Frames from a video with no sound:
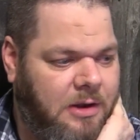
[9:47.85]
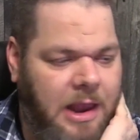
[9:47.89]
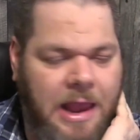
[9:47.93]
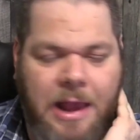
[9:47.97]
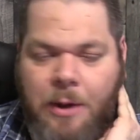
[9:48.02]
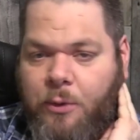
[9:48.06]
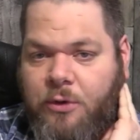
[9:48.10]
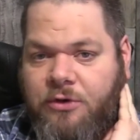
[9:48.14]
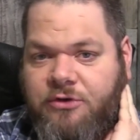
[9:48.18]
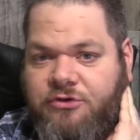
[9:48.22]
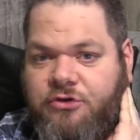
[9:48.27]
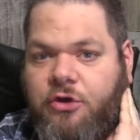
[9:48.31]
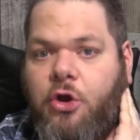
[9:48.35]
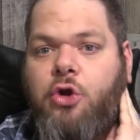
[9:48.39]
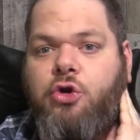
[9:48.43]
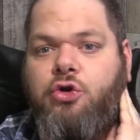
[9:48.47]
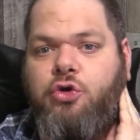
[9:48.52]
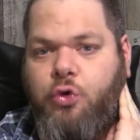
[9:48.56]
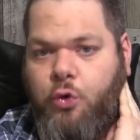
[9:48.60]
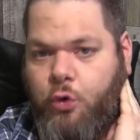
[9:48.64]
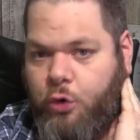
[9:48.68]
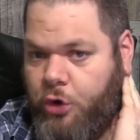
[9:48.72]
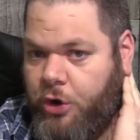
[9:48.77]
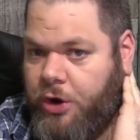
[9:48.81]
it was
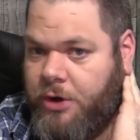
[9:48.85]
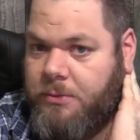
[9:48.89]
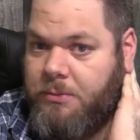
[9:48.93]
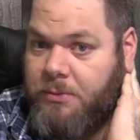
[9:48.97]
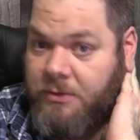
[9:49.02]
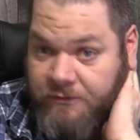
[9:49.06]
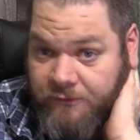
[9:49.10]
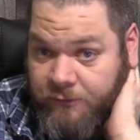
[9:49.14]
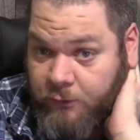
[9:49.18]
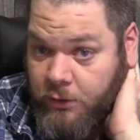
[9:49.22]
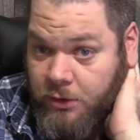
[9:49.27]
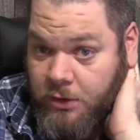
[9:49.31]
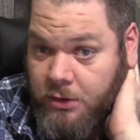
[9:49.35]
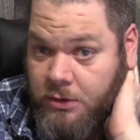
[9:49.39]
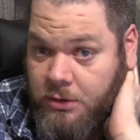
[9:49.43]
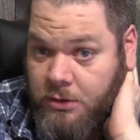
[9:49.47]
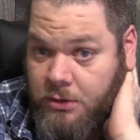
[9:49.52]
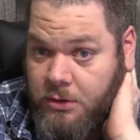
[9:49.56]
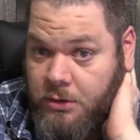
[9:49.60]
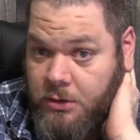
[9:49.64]
too good before.